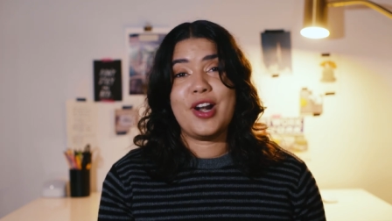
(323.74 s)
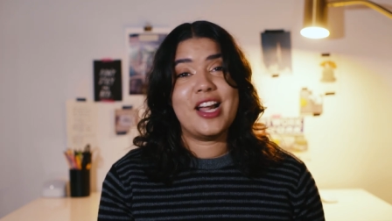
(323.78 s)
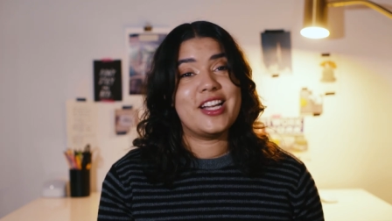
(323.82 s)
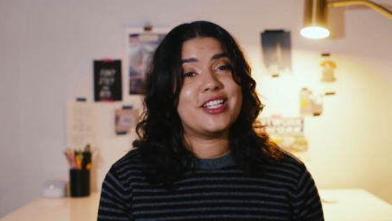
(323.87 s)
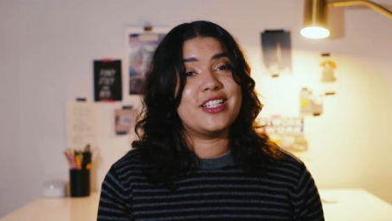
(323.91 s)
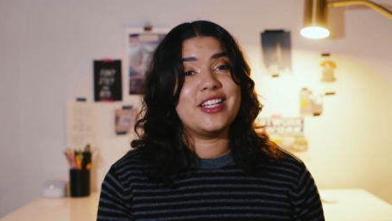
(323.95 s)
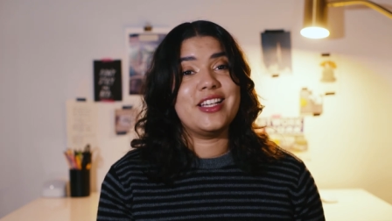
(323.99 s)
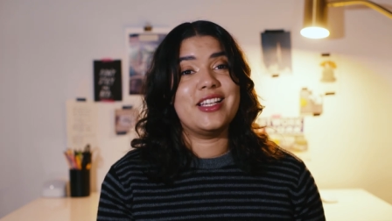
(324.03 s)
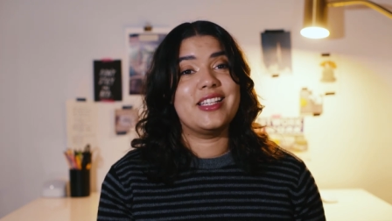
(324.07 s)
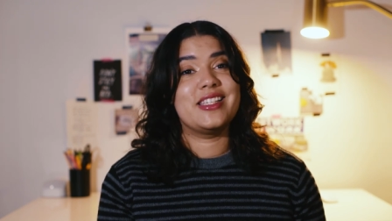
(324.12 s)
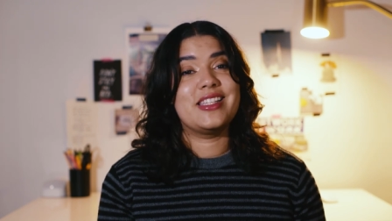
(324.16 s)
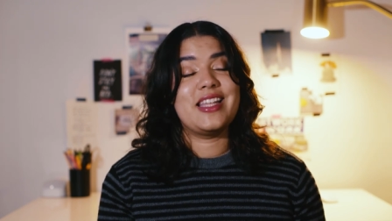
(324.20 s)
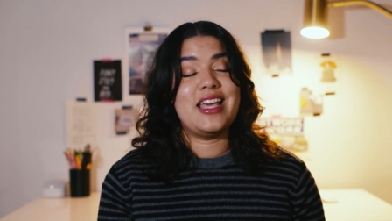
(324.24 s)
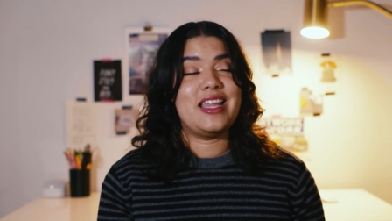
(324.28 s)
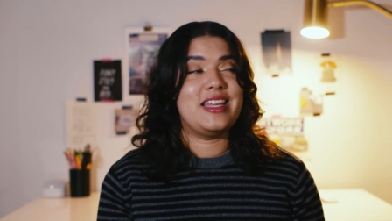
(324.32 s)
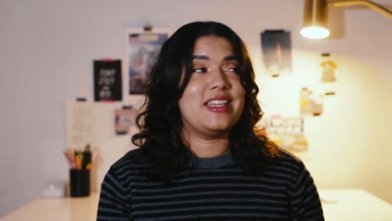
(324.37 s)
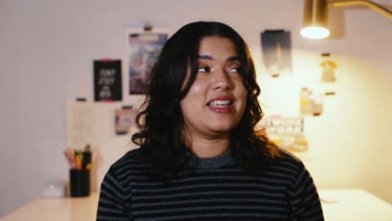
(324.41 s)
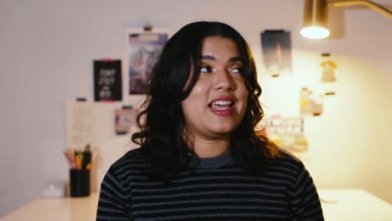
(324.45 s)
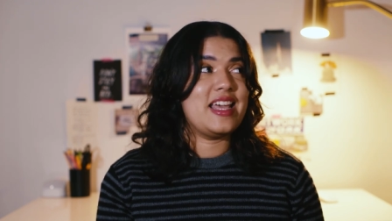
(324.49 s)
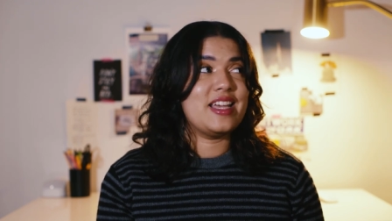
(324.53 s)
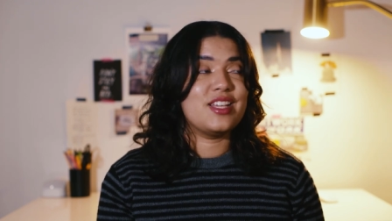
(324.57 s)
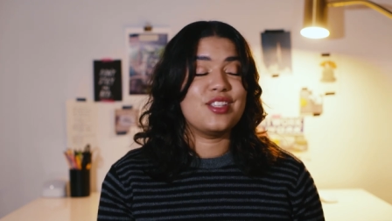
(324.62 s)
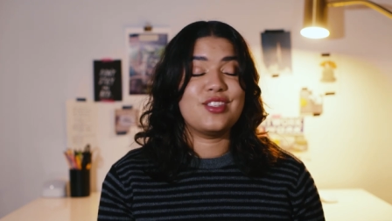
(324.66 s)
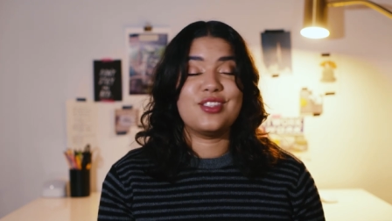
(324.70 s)
precious and
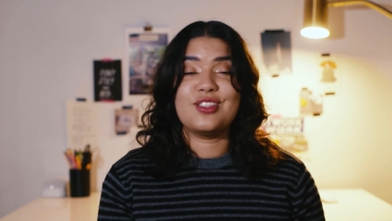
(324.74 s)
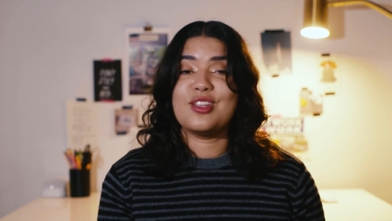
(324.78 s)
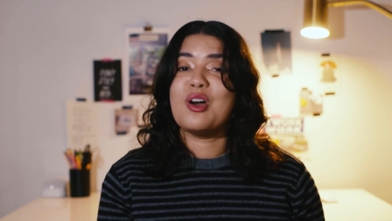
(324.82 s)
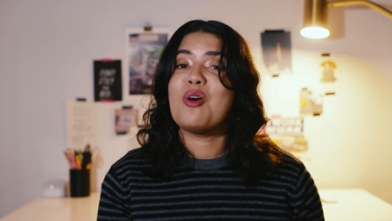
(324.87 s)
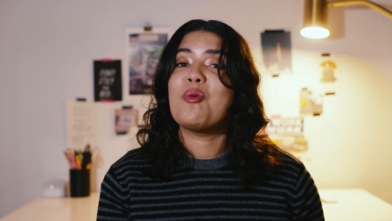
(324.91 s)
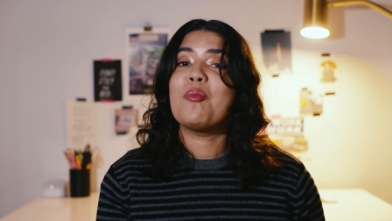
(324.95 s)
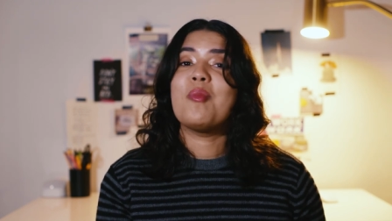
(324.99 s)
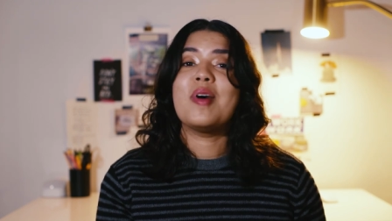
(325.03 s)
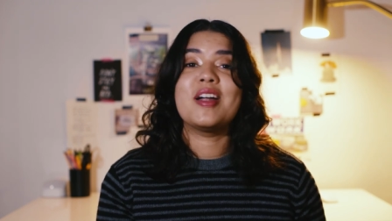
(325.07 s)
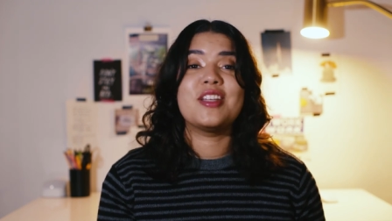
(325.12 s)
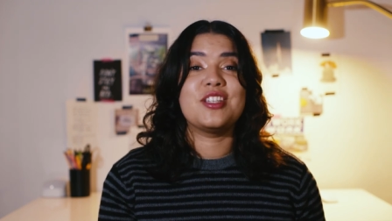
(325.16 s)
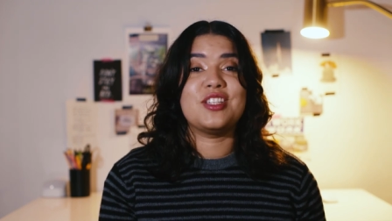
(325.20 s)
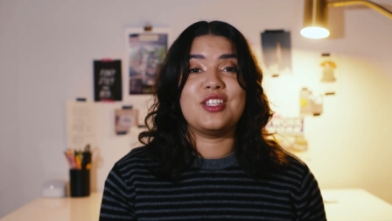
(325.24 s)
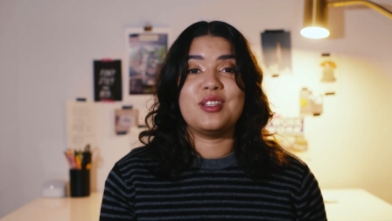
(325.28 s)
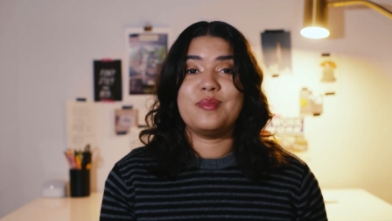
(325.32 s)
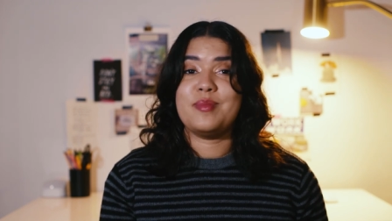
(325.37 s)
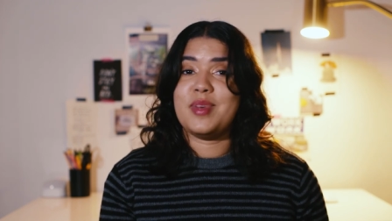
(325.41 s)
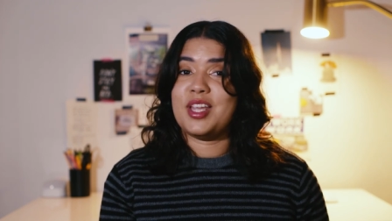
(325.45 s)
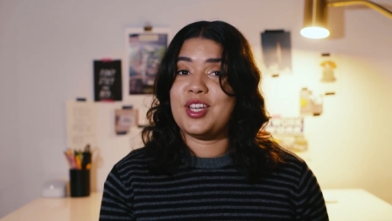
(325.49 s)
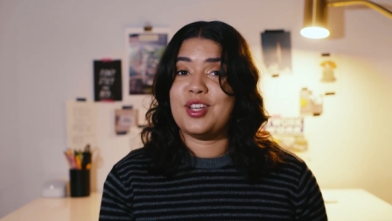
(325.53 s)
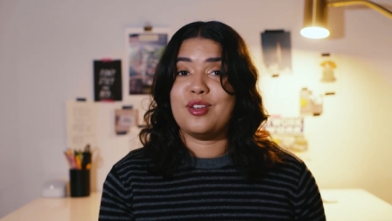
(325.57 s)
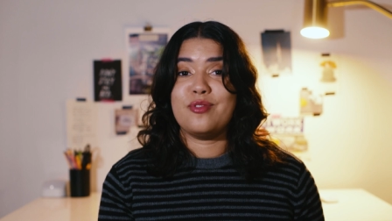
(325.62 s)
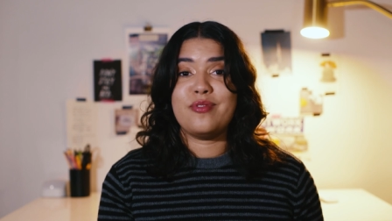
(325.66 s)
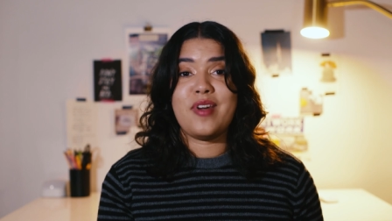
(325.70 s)
take so much to
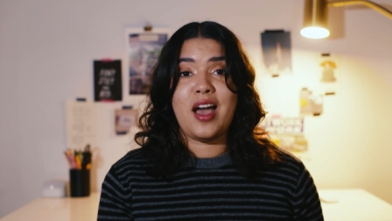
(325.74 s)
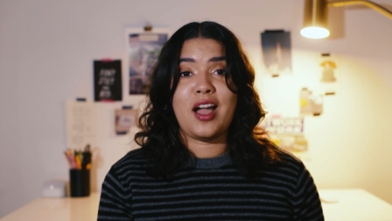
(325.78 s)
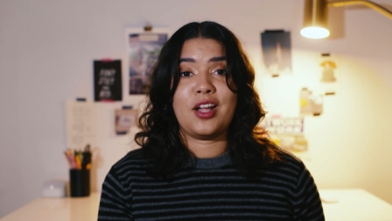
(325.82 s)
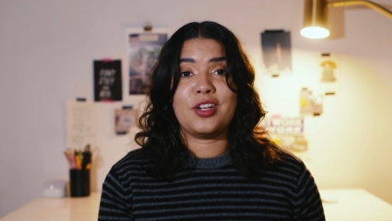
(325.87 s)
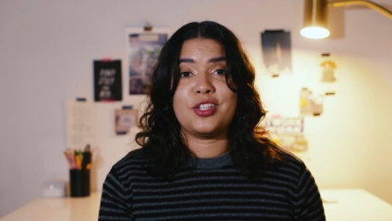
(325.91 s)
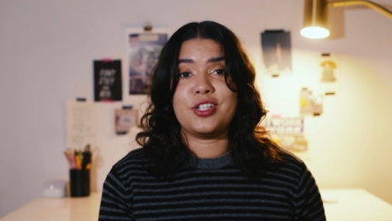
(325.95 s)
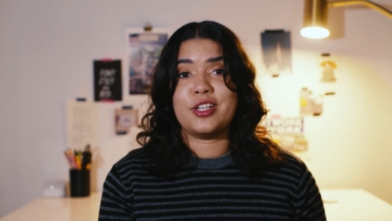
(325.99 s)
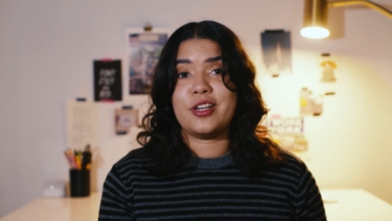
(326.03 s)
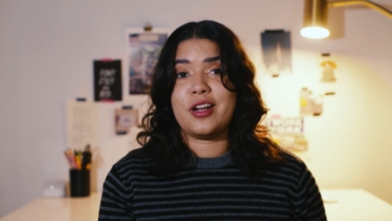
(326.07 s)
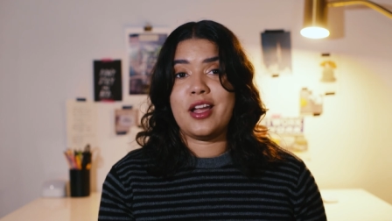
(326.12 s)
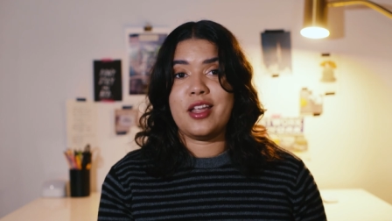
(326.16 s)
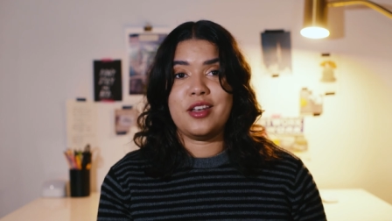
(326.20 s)
manufacture,